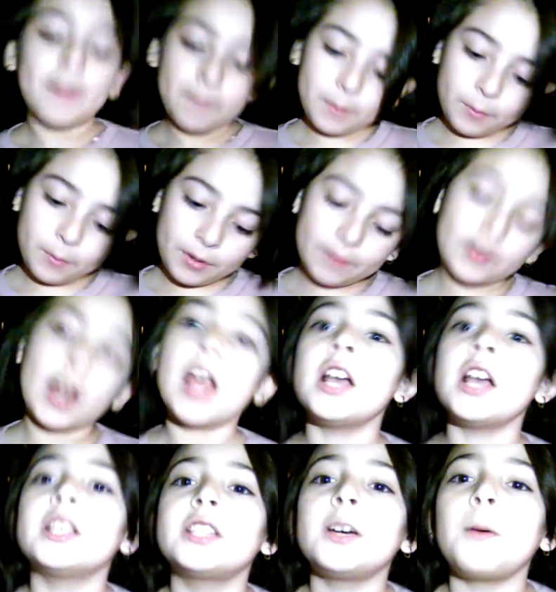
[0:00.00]
but whatever.
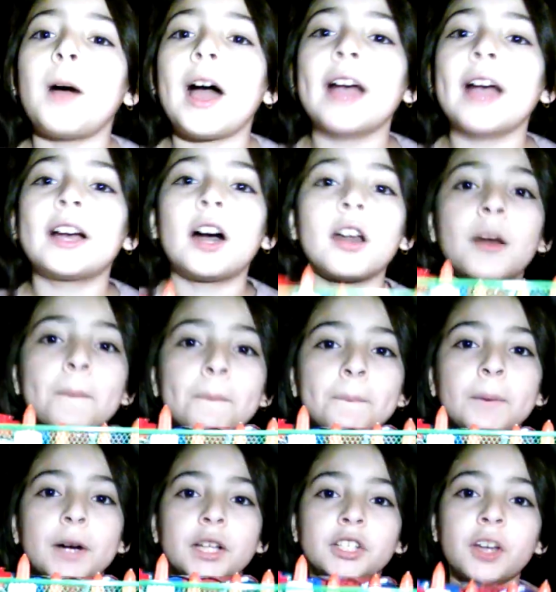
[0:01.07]
So I got a
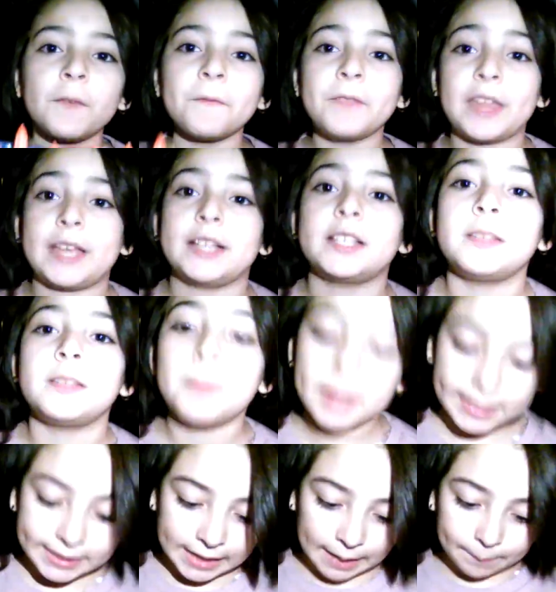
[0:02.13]
bunch of things to
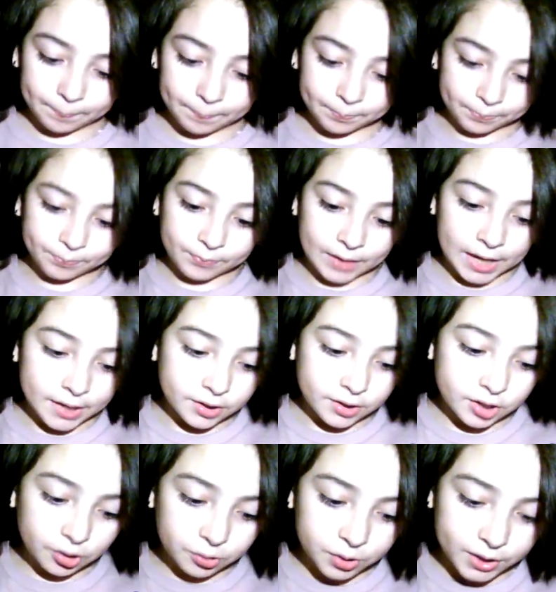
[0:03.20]
make slime.
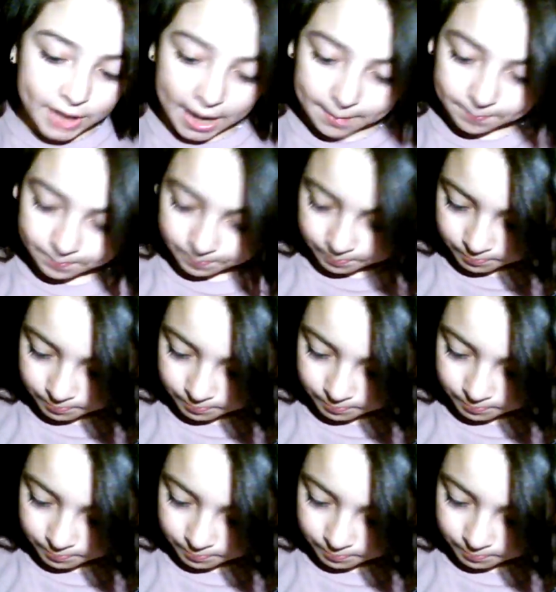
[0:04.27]
So today,